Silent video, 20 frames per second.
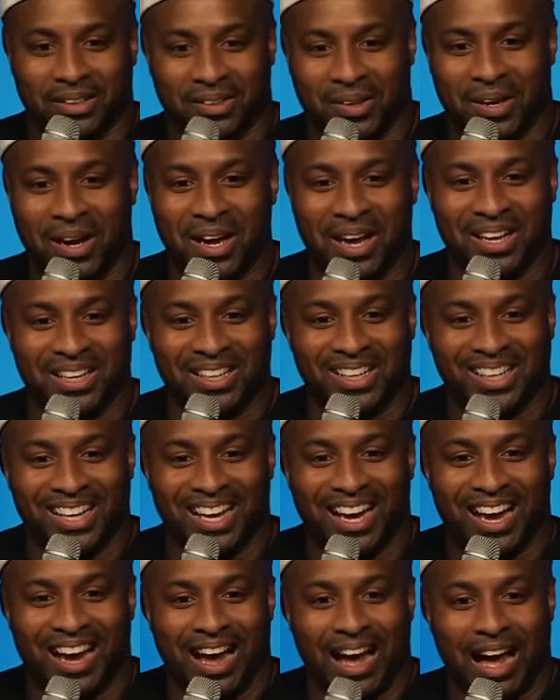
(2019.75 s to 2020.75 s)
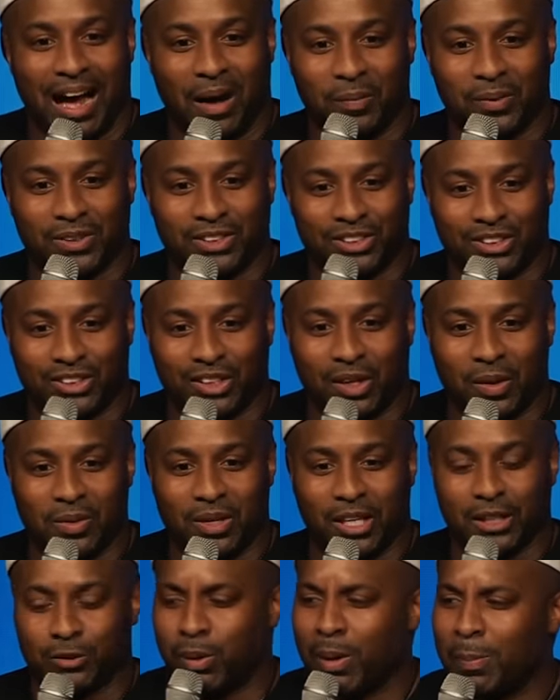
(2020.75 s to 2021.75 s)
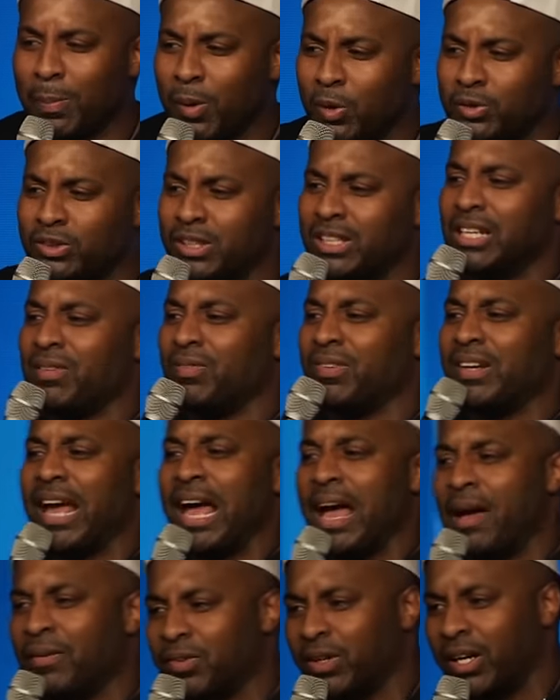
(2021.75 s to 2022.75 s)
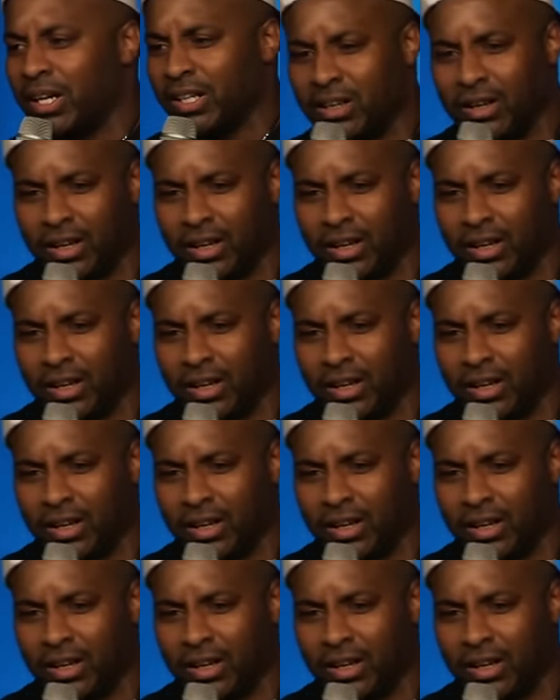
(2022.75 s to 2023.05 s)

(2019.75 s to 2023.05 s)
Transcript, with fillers: right? I was so nice. People who didn't even have credit card